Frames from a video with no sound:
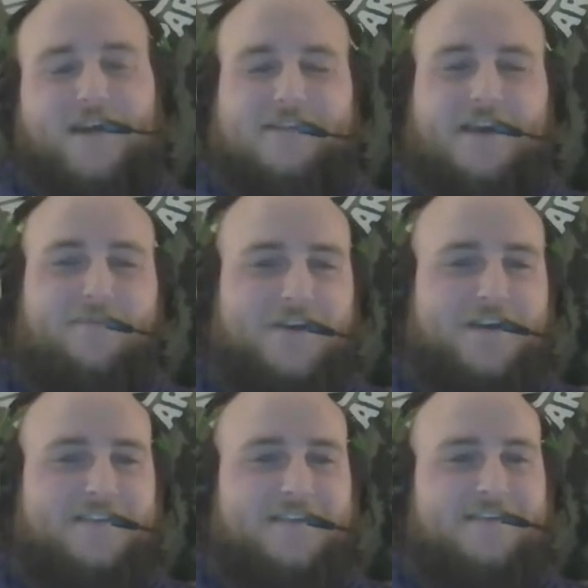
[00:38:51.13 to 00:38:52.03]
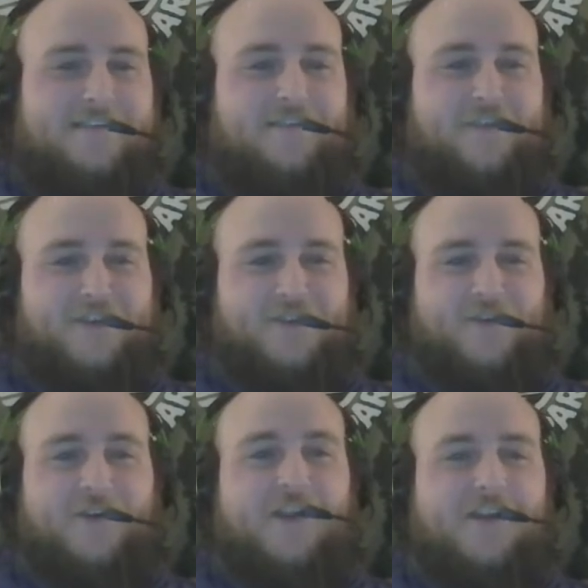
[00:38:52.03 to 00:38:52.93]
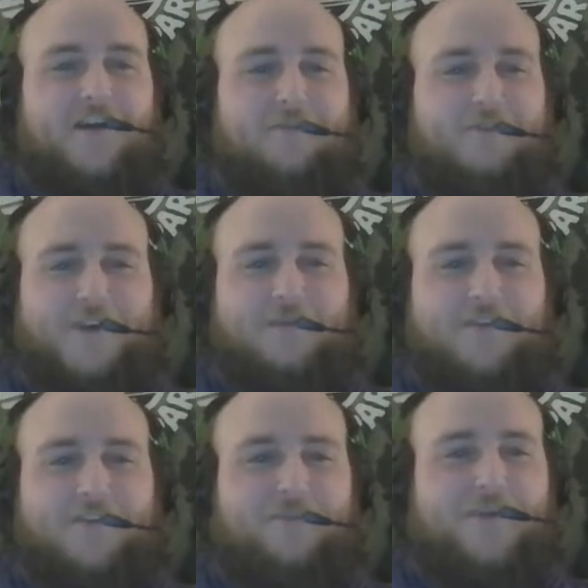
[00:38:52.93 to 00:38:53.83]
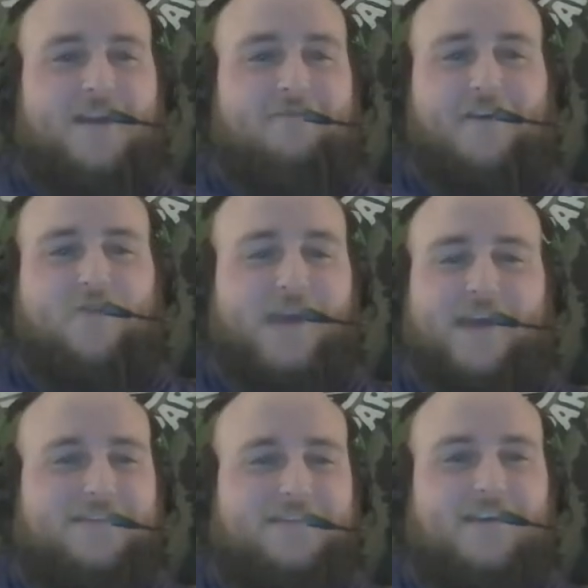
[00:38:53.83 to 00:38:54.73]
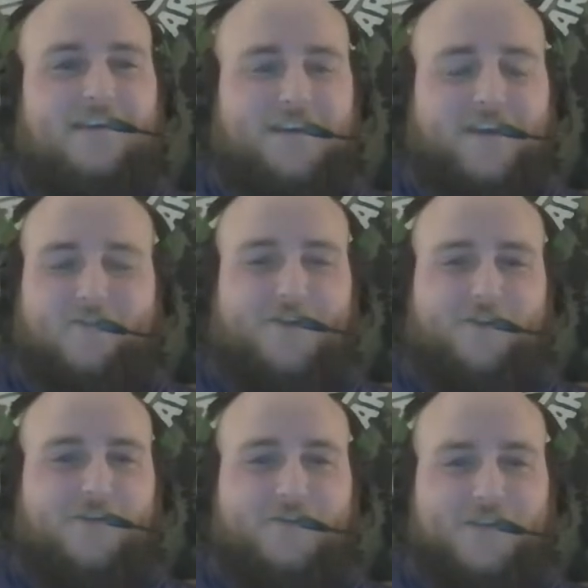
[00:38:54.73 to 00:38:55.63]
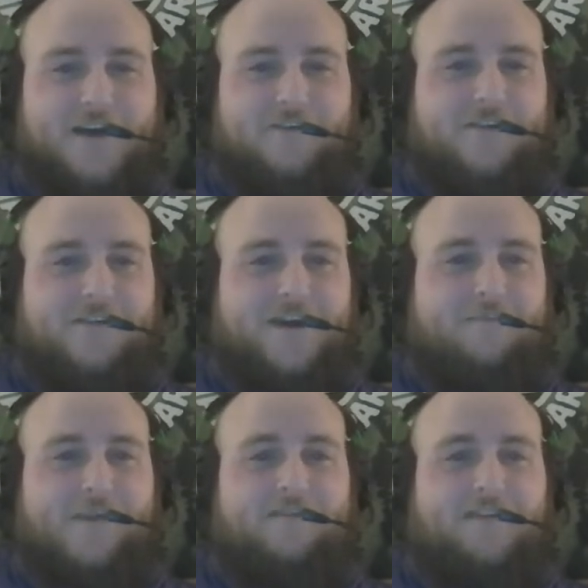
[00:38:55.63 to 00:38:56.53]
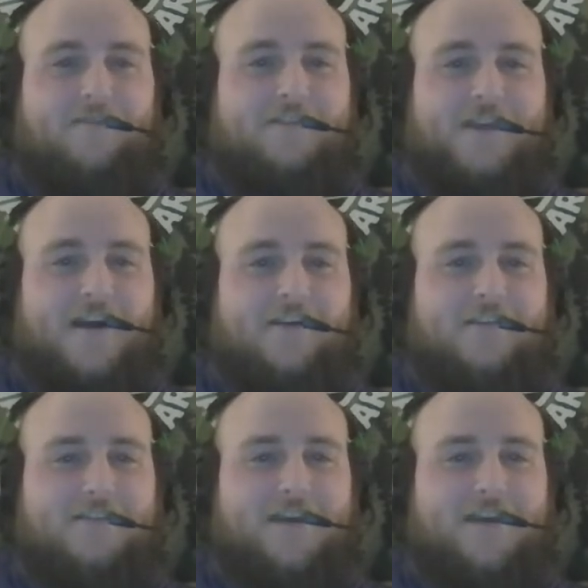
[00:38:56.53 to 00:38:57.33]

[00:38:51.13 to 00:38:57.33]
By the time you get to divisional and conference championship NFL weeks, you're losing out on them, even if it's not on the